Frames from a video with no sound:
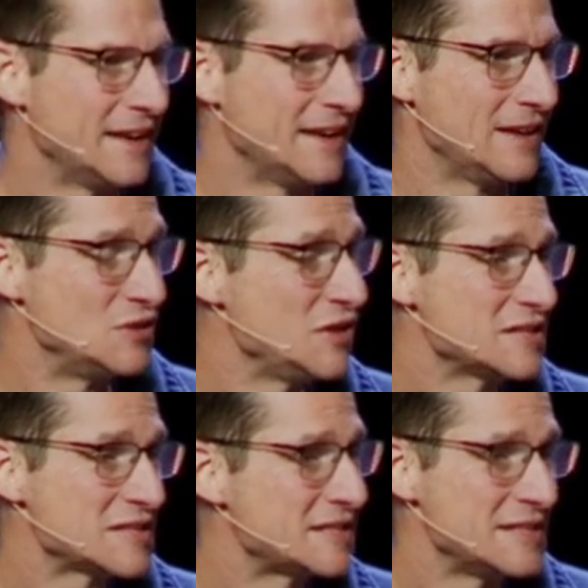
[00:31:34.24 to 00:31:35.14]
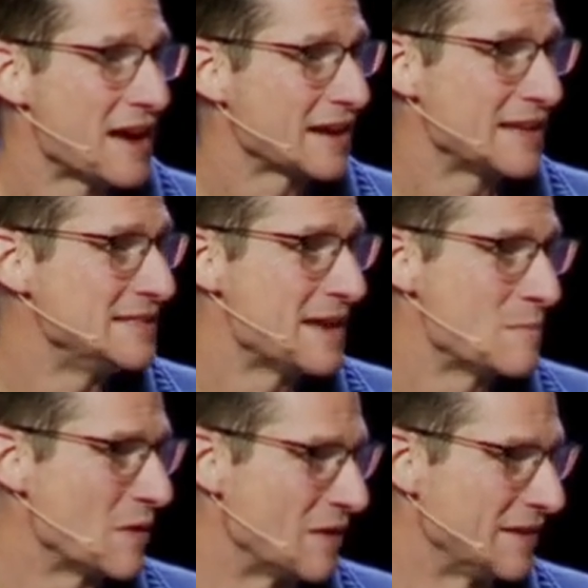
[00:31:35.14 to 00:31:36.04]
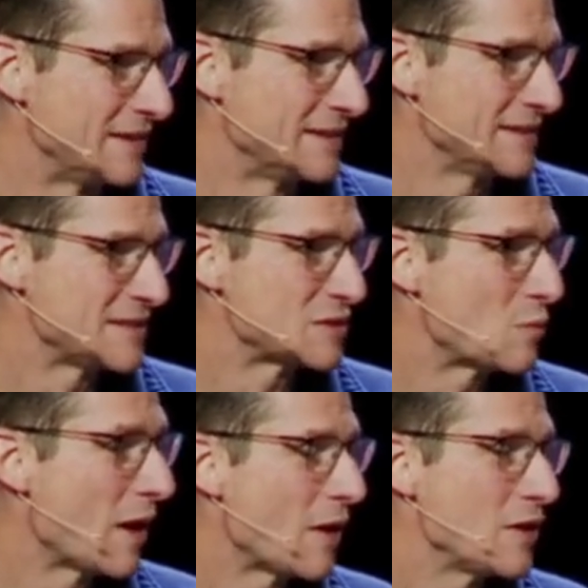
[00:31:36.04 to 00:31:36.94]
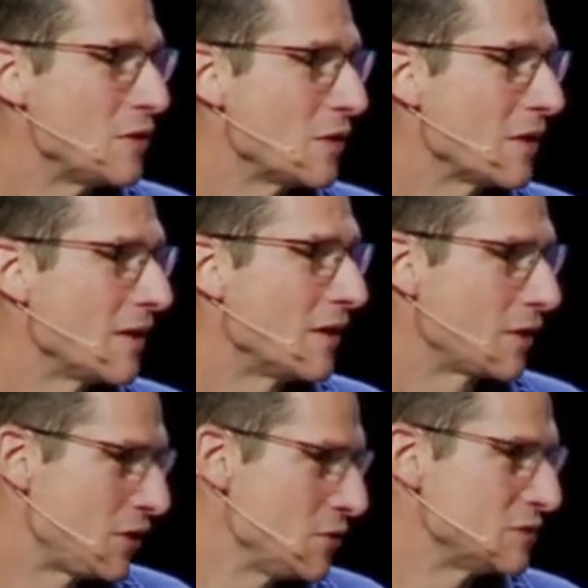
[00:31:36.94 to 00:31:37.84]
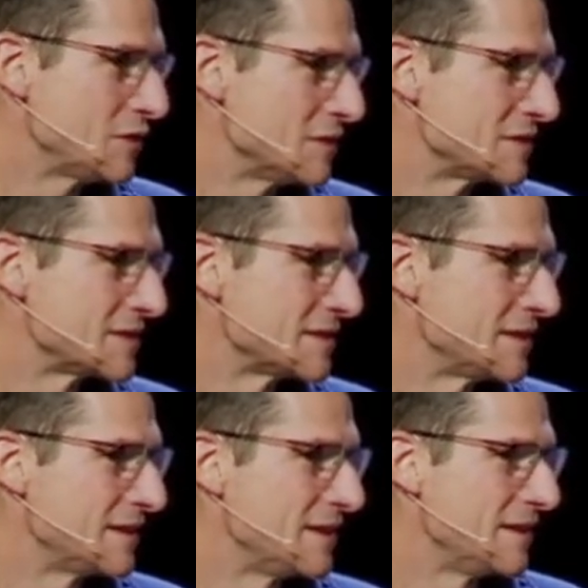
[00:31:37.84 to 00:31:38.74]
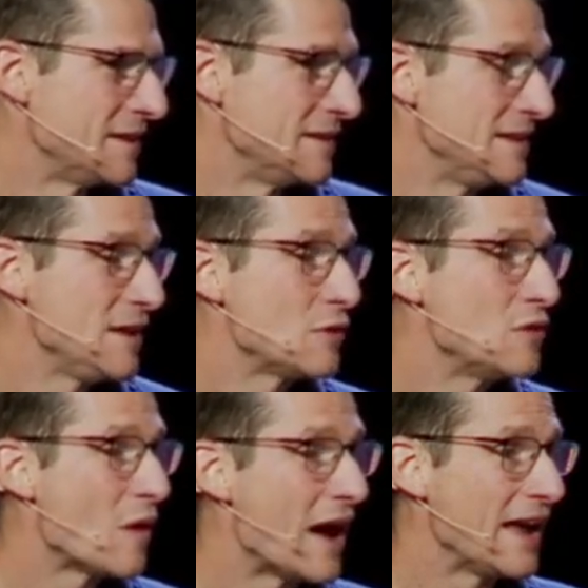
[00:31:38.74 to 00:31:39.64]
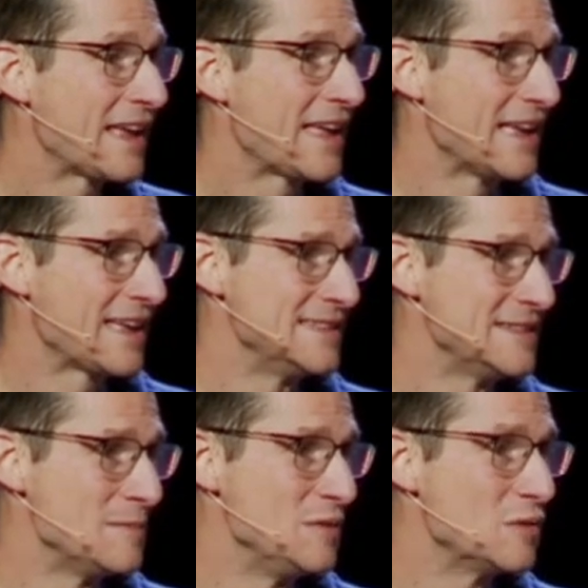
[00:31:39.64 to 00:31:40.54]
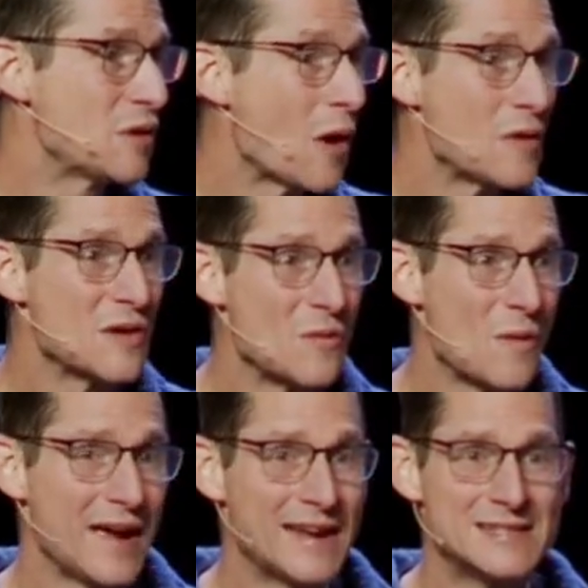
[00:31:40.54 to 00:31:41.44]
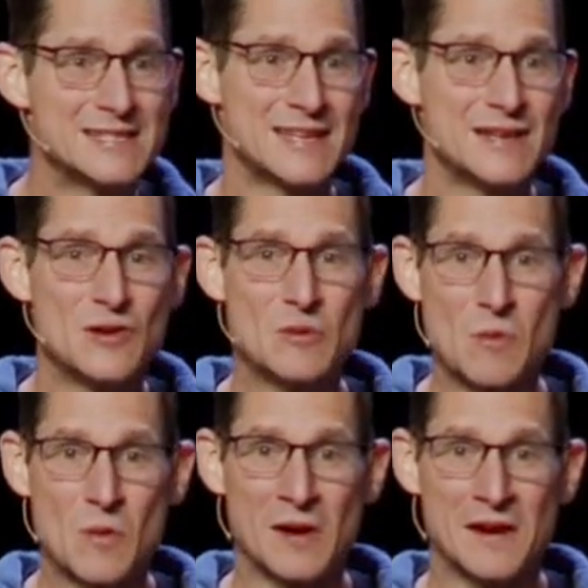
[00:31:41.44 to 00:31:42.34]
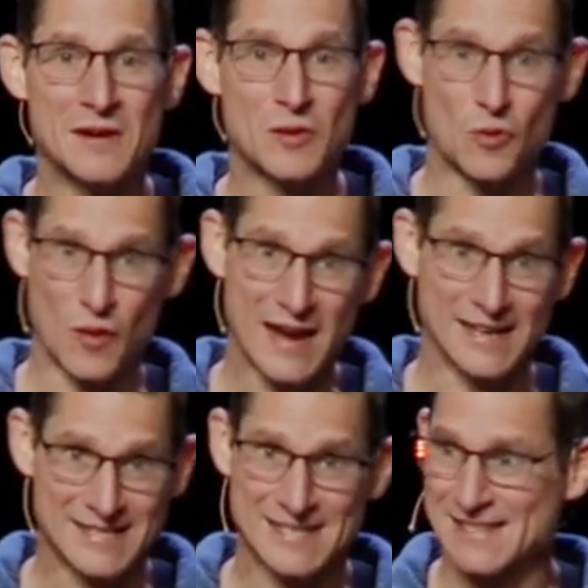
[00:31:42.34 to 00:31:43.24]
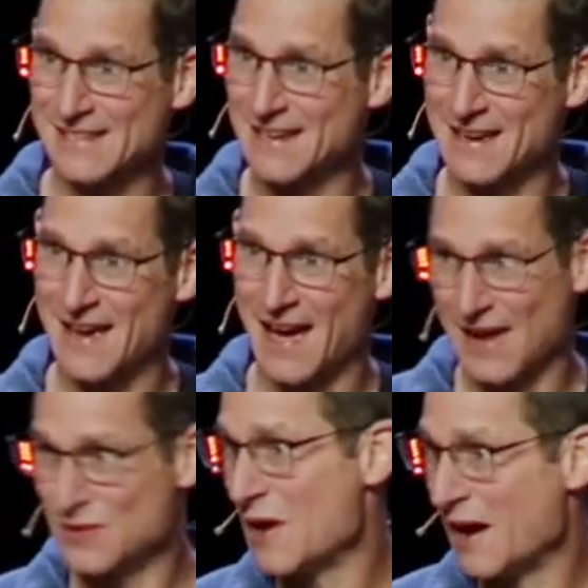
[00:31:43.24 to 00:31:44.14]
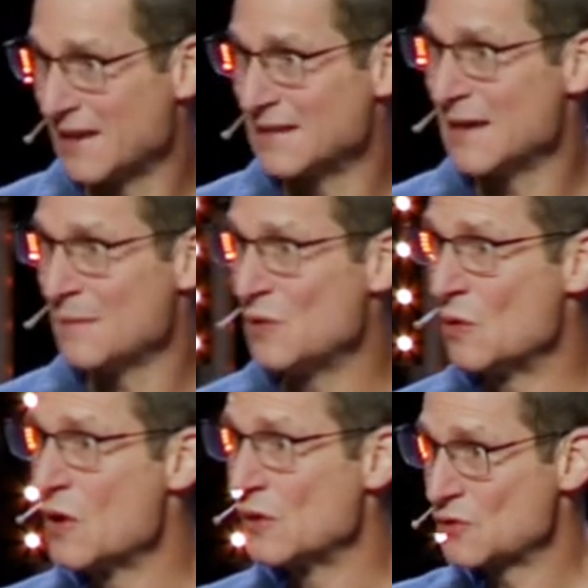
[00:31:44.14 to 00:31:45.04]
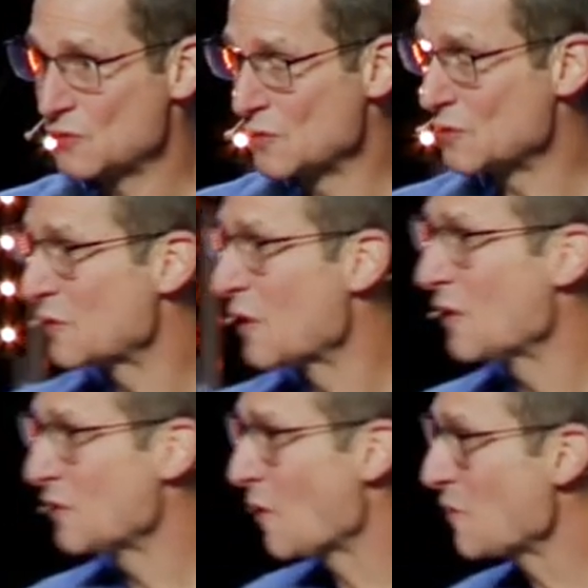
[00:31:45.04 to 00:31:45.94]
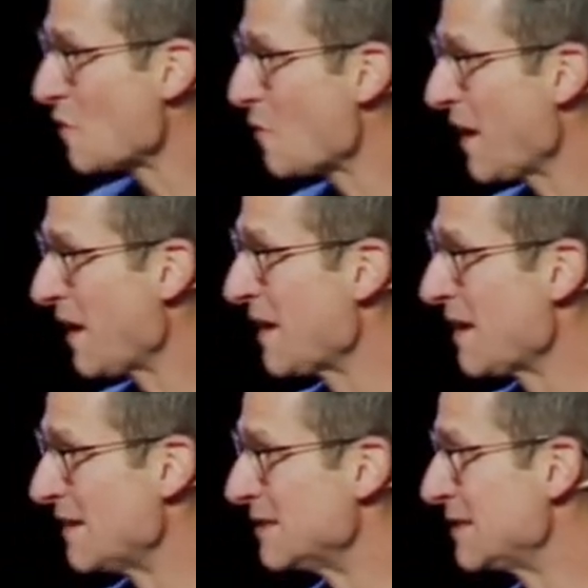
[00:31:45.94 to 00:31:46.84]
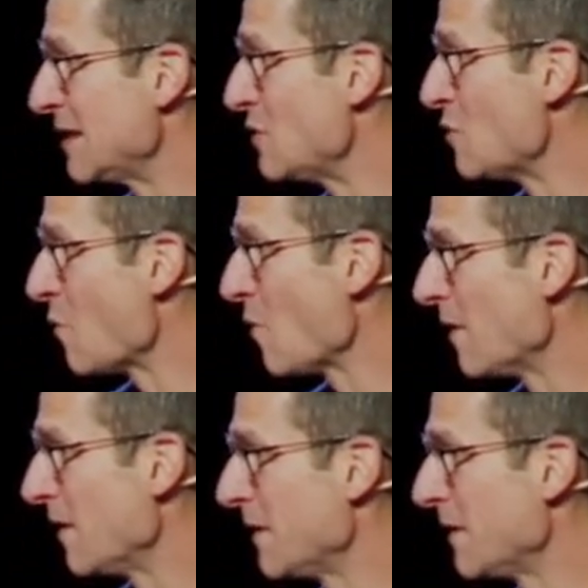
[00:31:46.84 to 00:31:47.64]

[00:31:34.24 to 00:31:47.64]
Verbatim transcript: and Jesus did not condemn her. He says, Where are your accusers? Neither do I condemn you. Go your way and sin no more. Grace, I do not condemn you. Truth, go your way and sin no more.